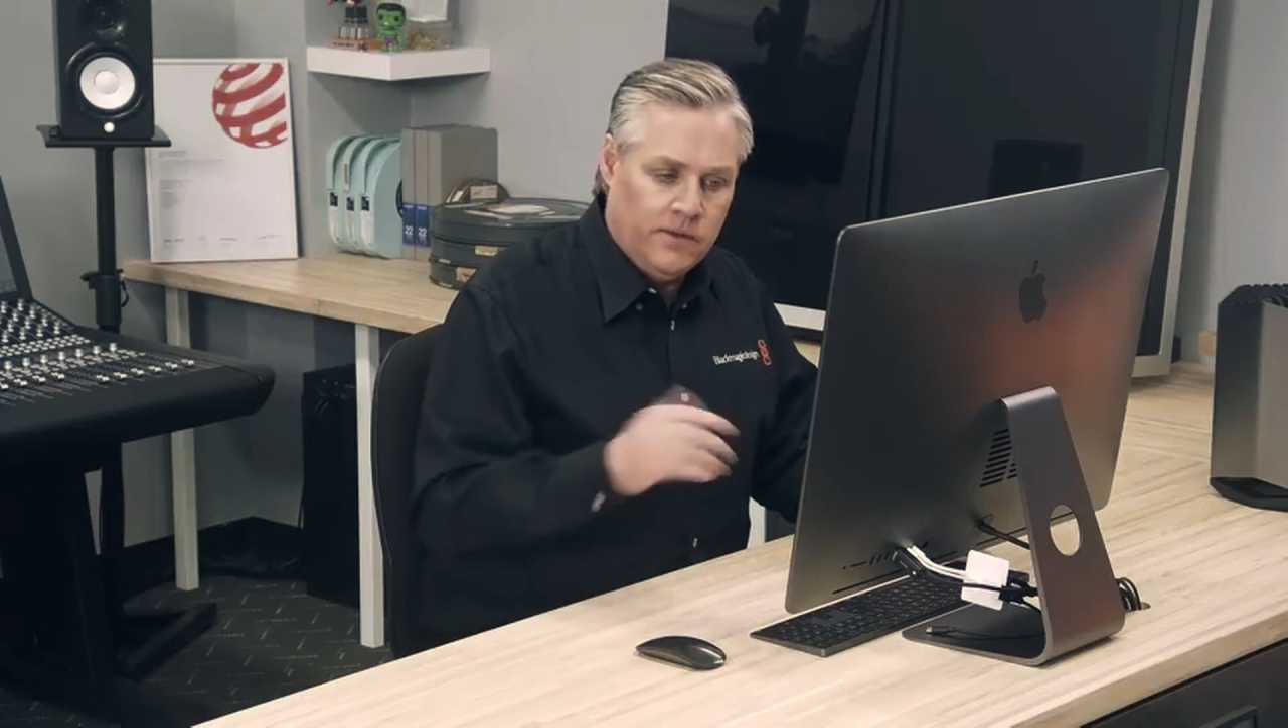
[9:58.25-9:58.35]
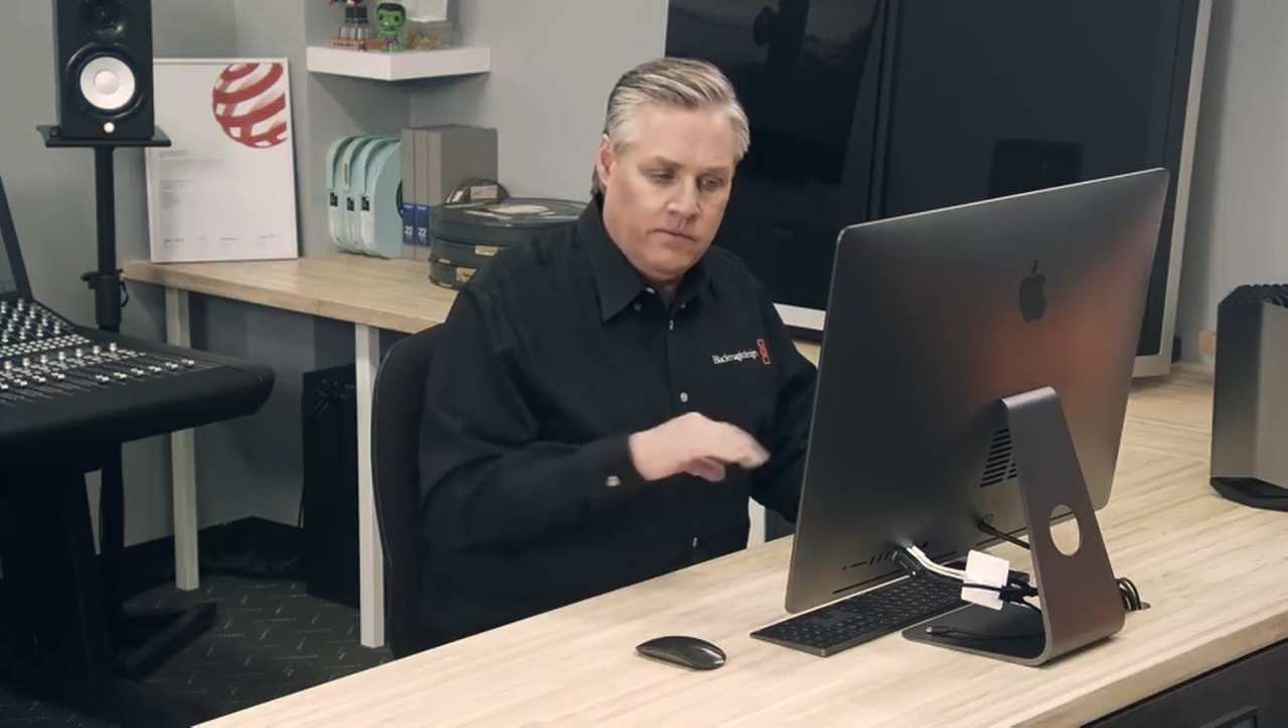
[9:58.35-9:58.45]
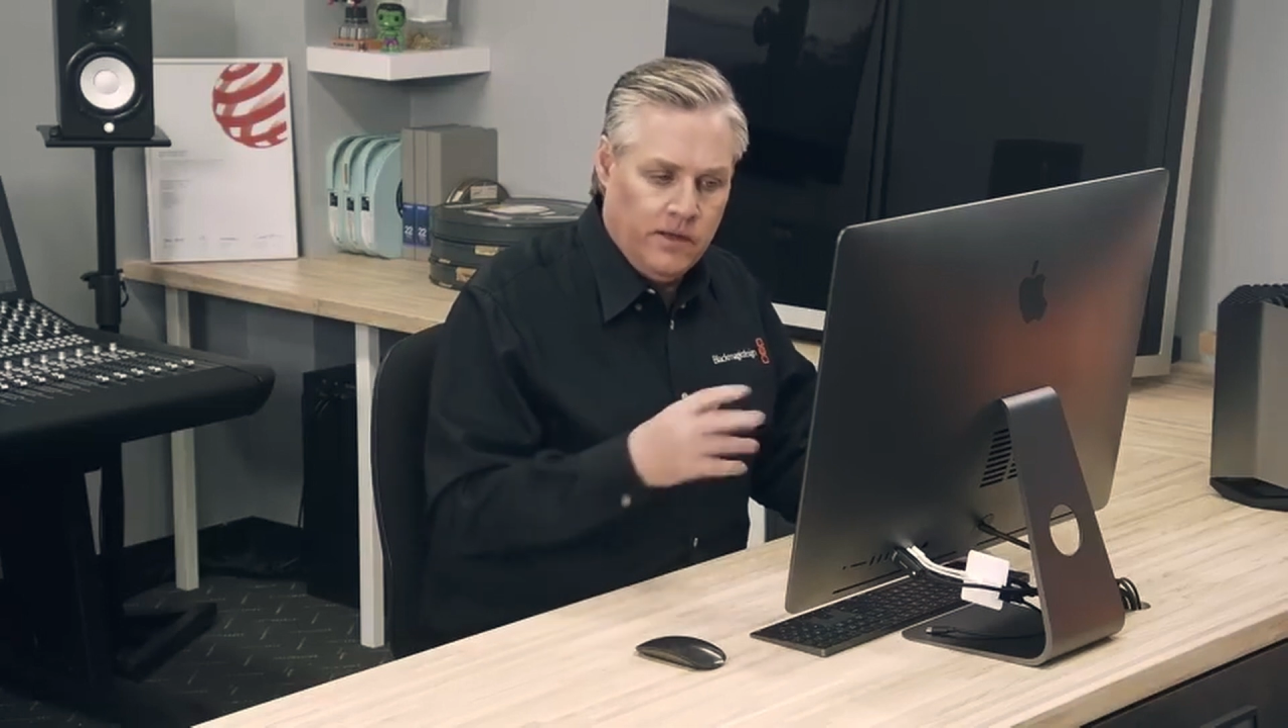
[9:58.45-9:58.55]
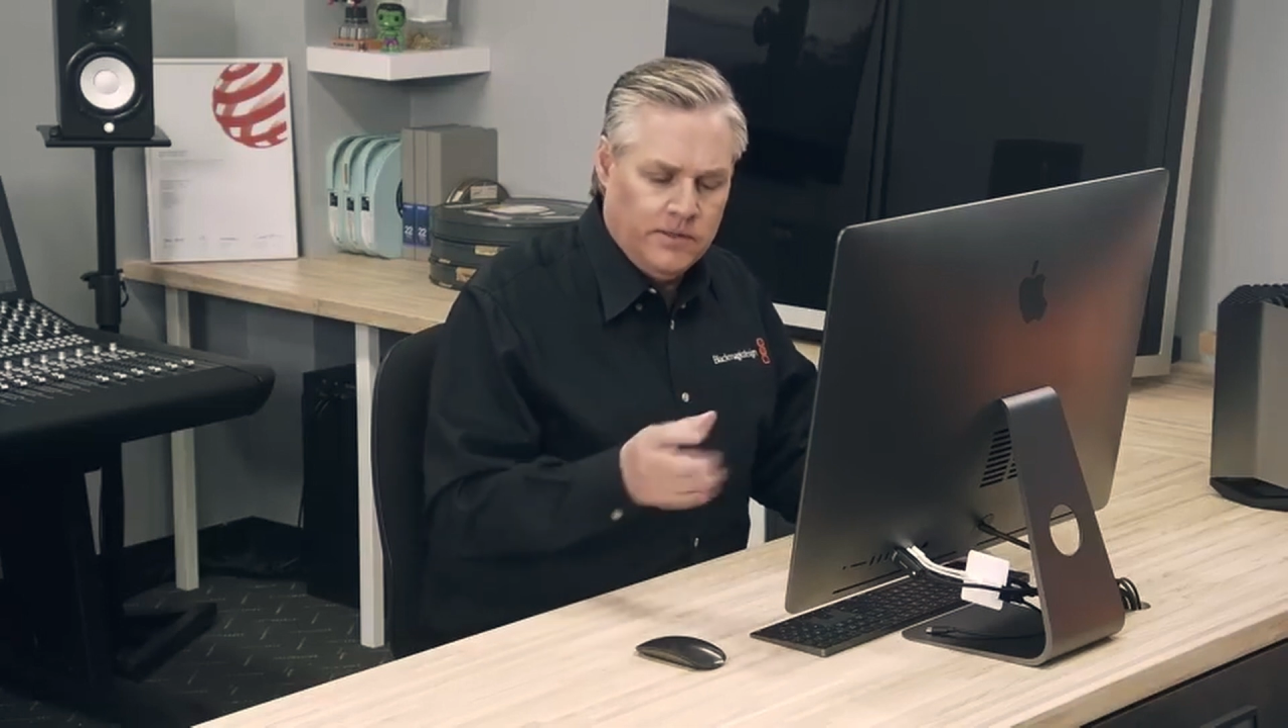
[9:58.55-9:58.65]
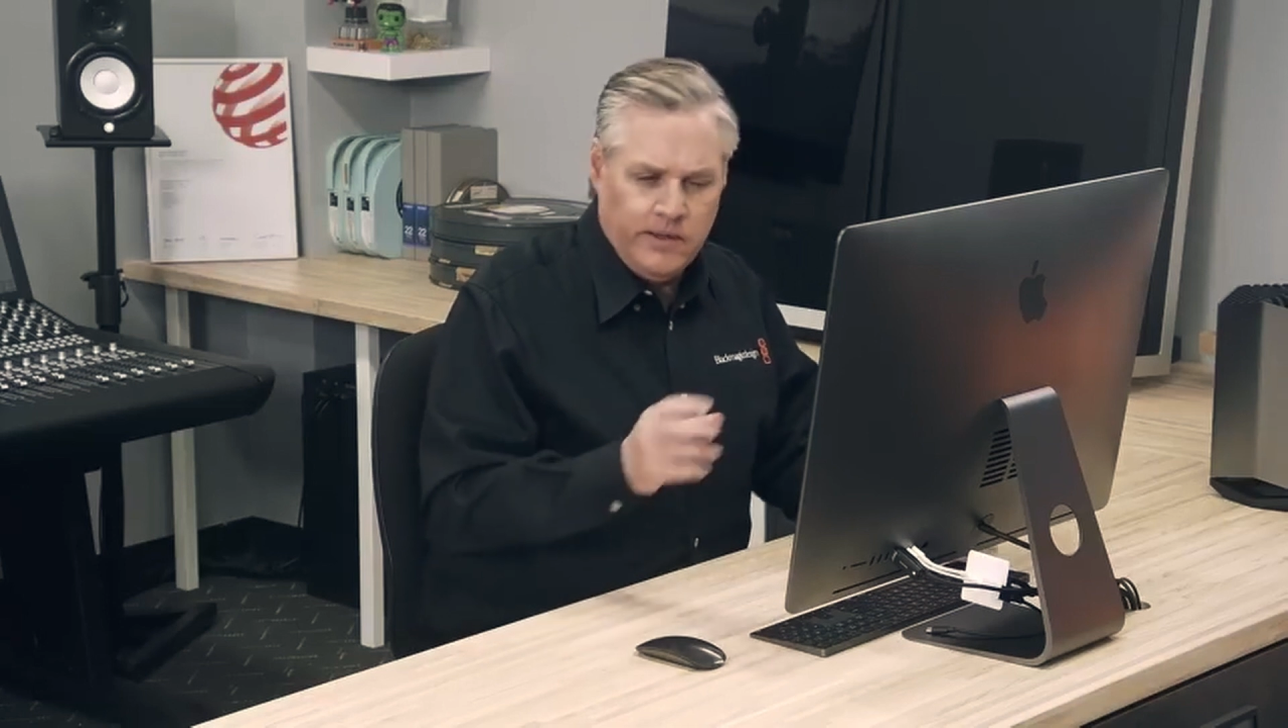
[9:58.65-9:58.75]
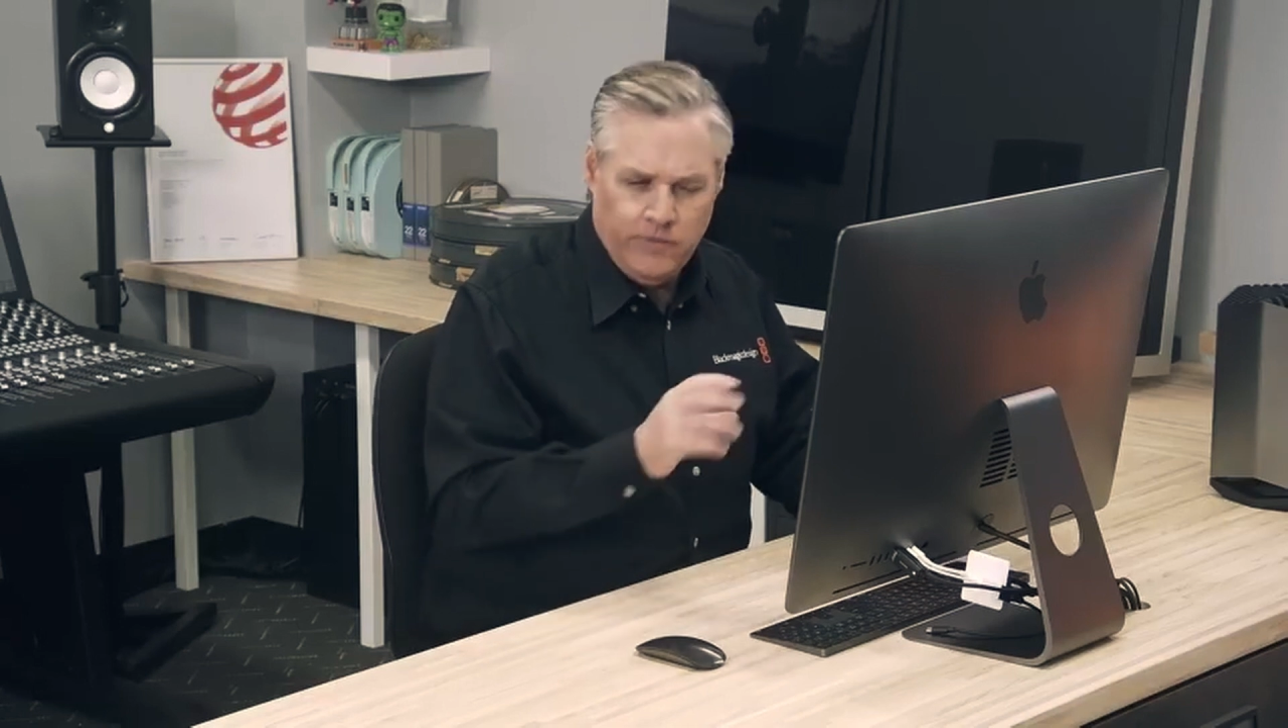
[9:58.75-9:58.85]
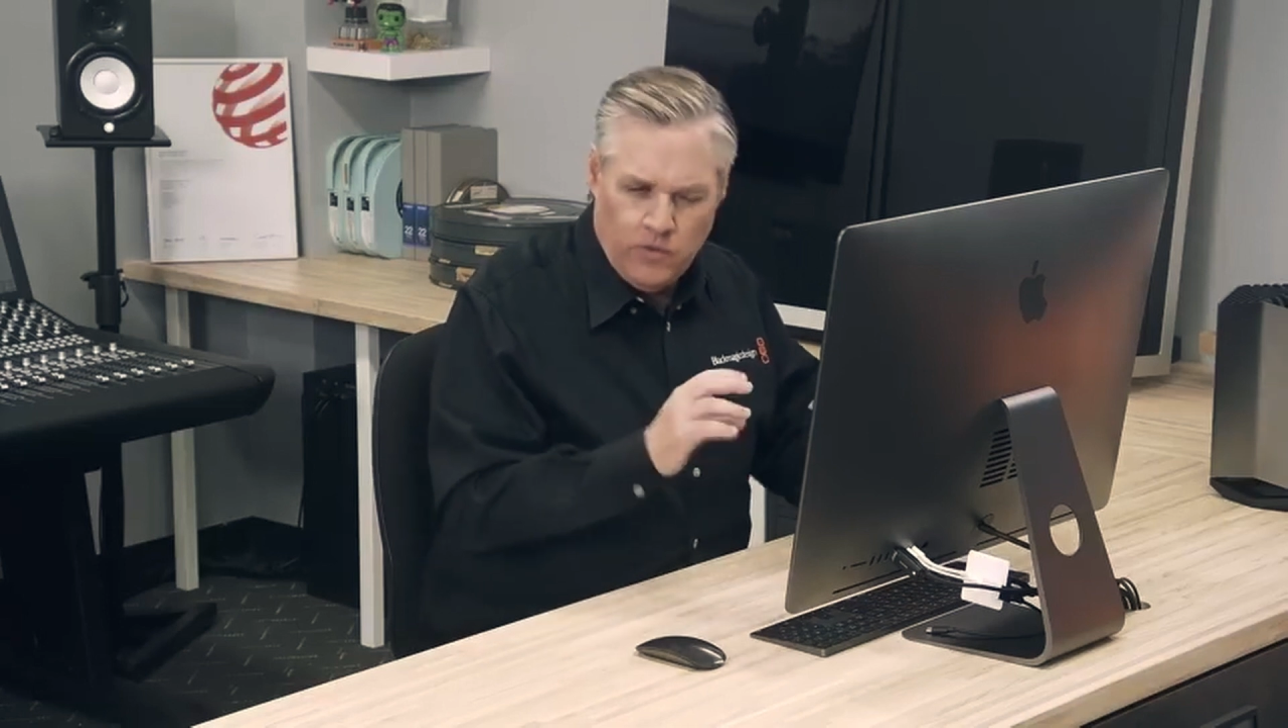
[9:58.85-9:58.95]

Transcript: they realize they haven't